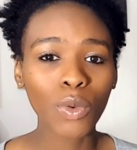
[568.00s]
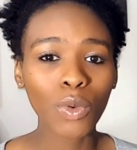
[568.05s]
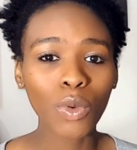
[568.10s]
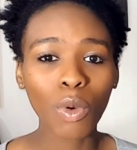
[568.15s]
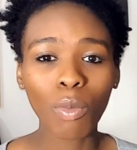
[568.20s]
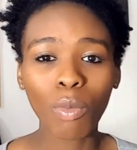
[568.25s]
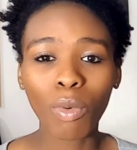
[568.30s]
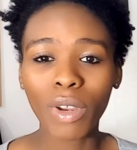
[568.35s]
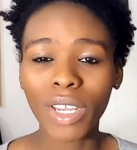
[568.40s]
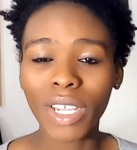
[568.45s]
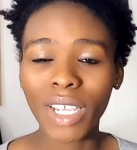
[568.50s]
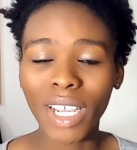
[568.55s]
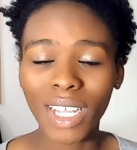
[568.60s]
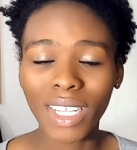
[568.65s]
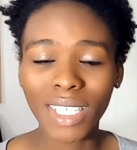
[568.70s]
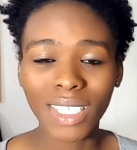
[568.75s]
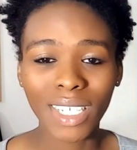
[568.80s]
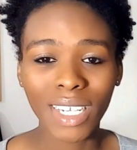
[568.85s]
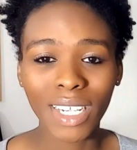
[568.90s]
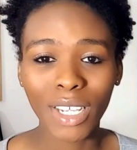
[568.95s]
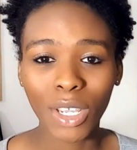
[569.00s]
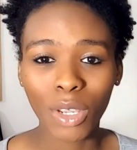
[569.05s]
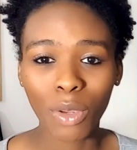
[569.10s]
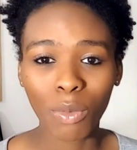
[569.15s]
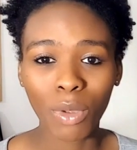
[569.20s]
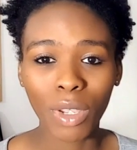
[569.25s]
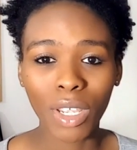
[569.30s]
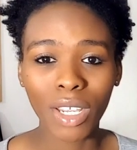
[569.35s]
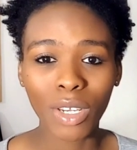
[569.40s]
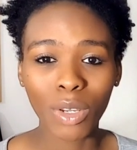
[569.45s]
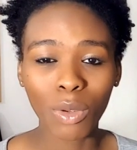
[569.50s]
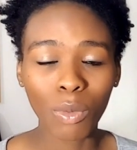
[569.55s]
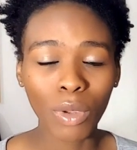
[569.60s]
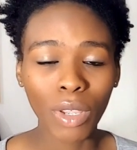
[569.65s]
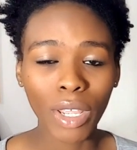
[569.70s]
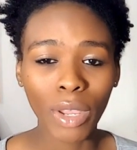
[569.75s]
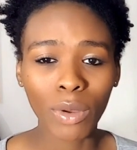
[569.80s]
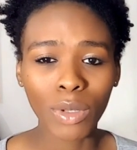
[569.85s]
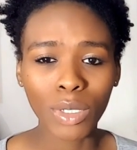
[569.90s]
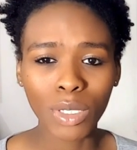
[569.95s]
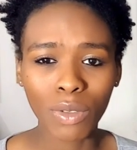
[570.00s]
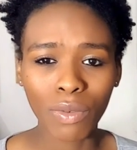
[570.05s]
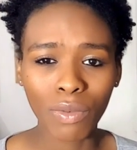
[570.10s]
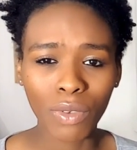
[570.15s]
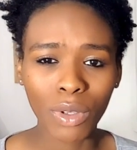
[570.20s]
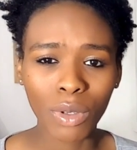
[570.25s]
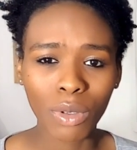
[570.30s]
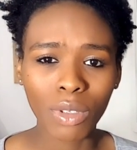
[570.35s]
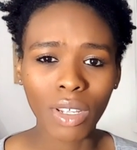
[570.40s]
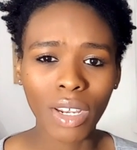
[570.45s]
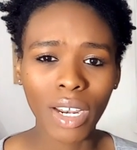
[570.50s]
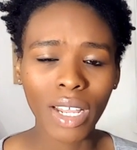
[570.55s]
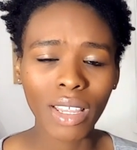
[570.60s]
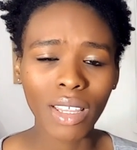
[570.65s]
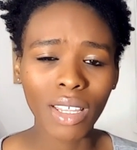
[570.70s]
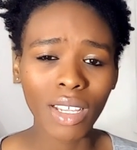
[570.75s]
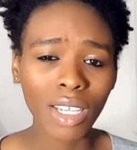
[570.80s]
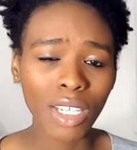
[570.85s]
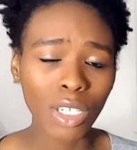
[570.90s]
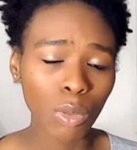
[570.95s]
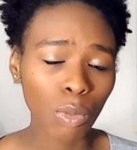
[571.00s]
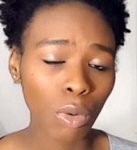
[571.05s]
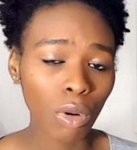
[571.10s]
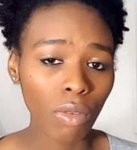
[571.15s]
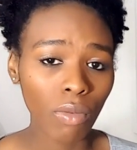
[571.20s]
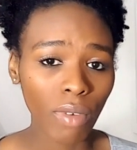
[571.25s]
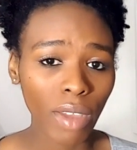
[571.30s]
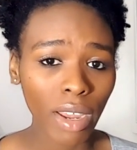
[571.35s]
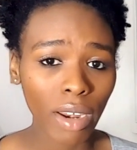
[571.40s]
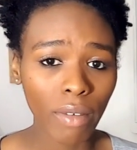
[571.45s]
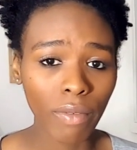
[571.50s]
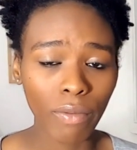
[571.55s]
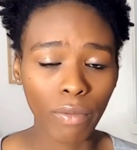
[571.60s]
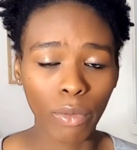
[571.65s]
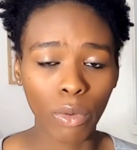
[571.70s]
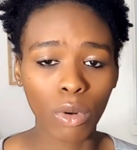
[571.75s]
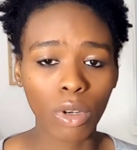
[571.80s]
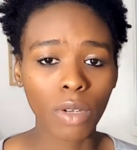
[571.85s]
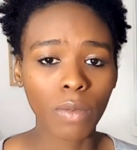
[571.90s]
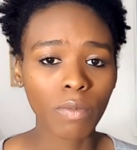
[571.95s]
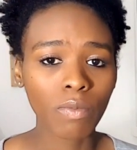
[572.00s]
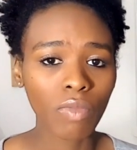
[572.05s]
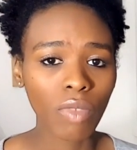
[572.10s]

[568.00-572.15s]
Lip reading: nobody can take away the way you're going to feel, then I think it's worth fighting for.